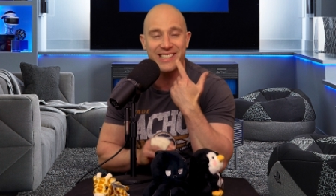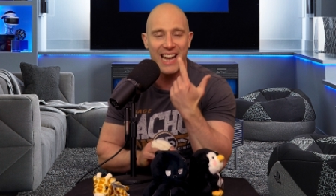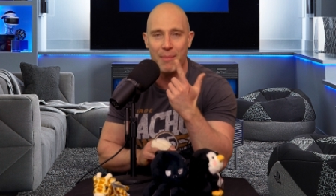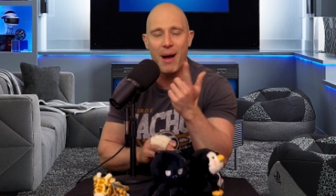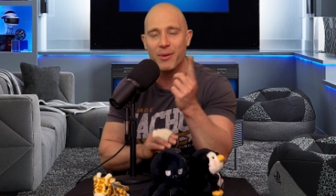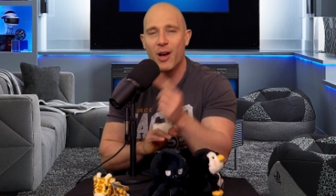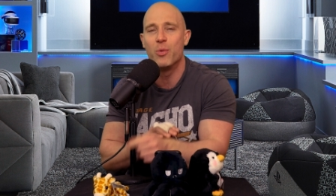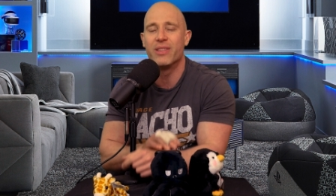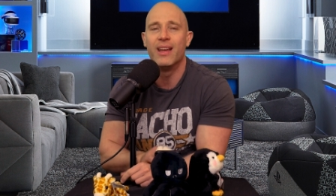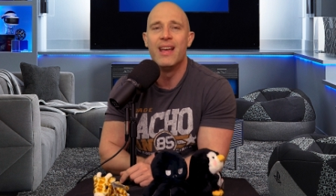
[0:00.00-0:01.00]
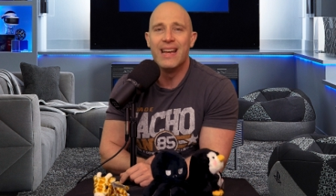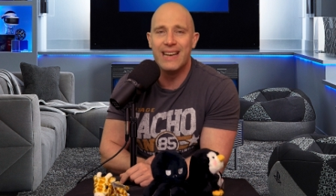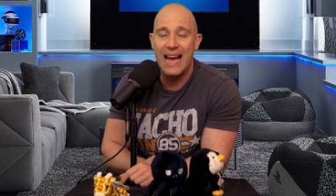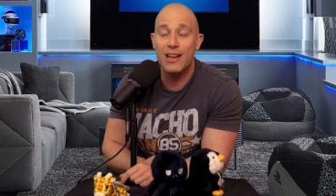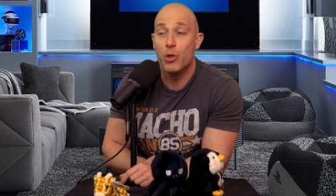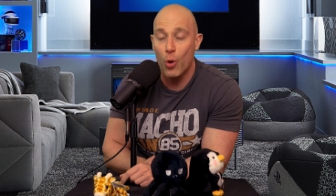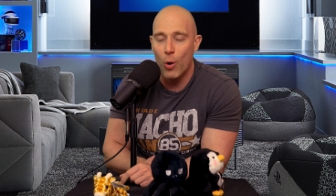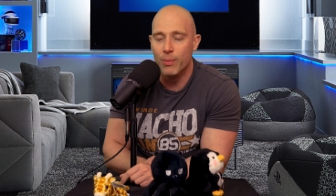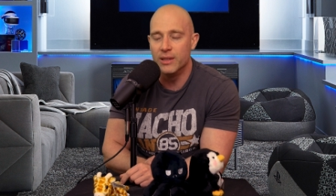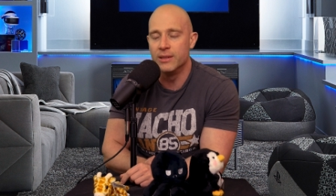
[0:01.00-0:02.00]
just came out. I'm going with it. Natalie
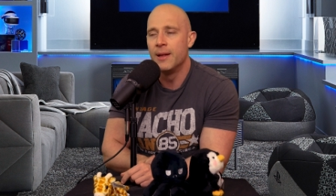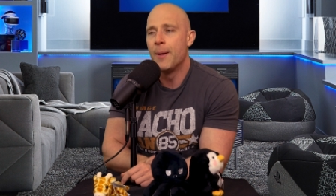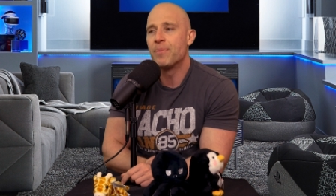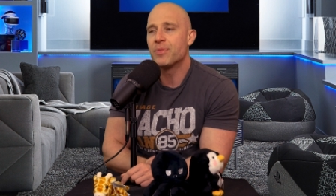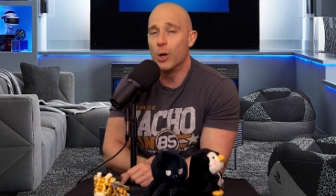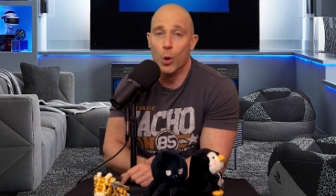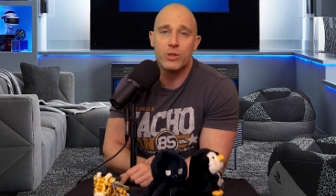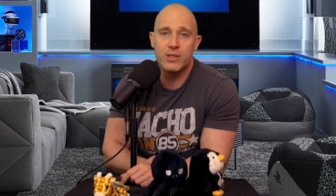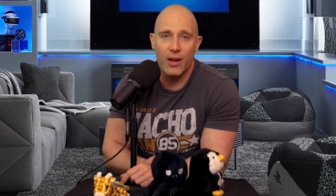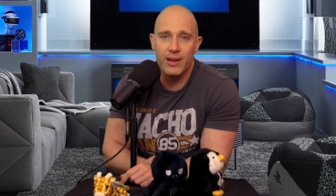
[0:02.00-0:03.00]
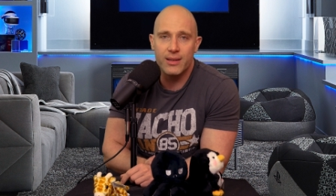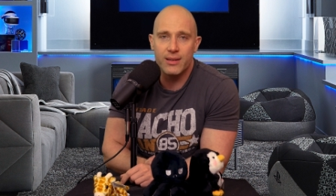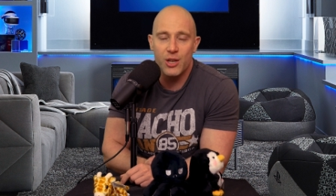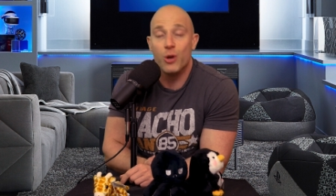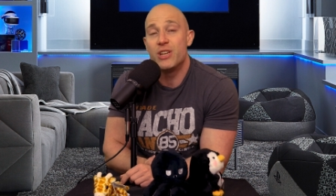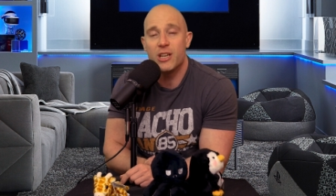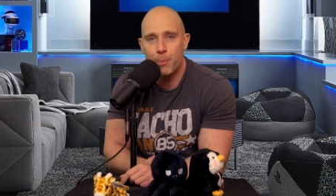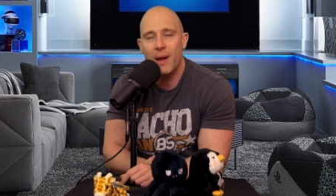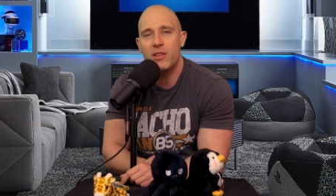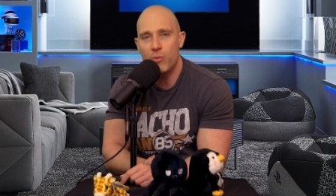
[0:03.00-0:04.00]
Thortman looks like you know she
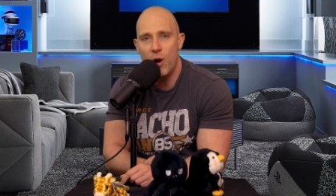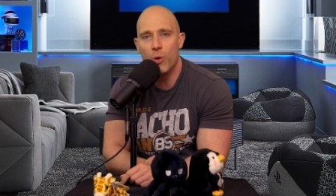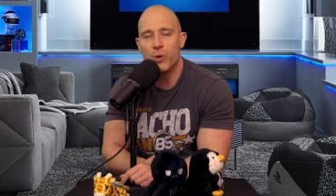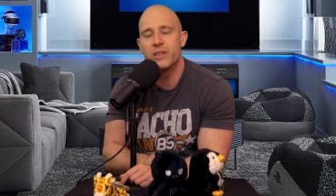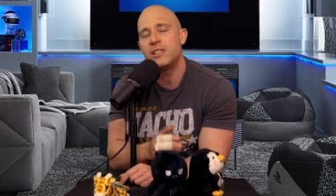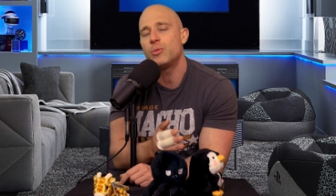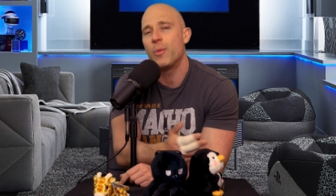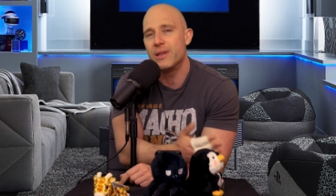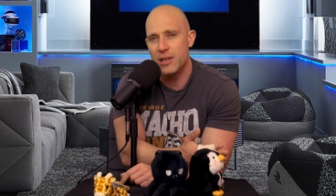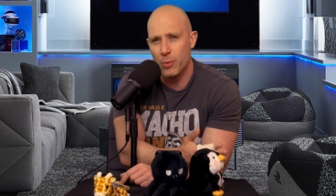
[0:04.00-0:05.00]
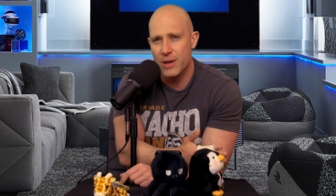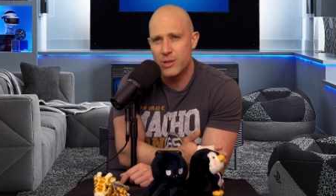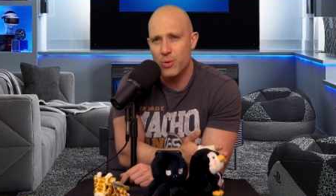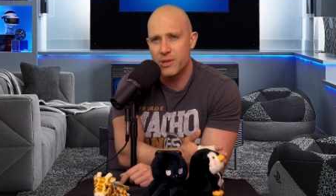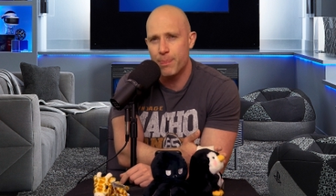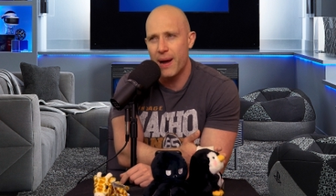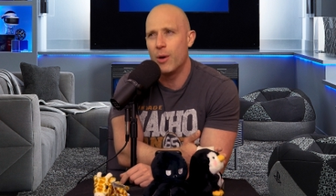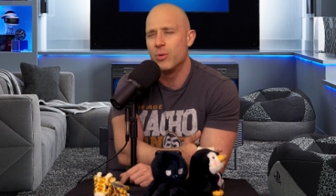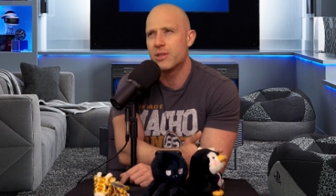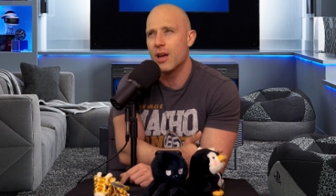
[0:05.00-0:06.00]
could play the role because this is what we did when we talked
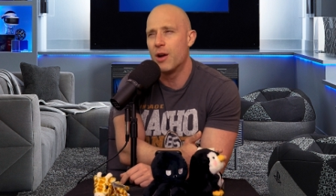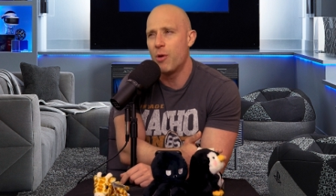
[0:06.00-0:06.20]
about uh,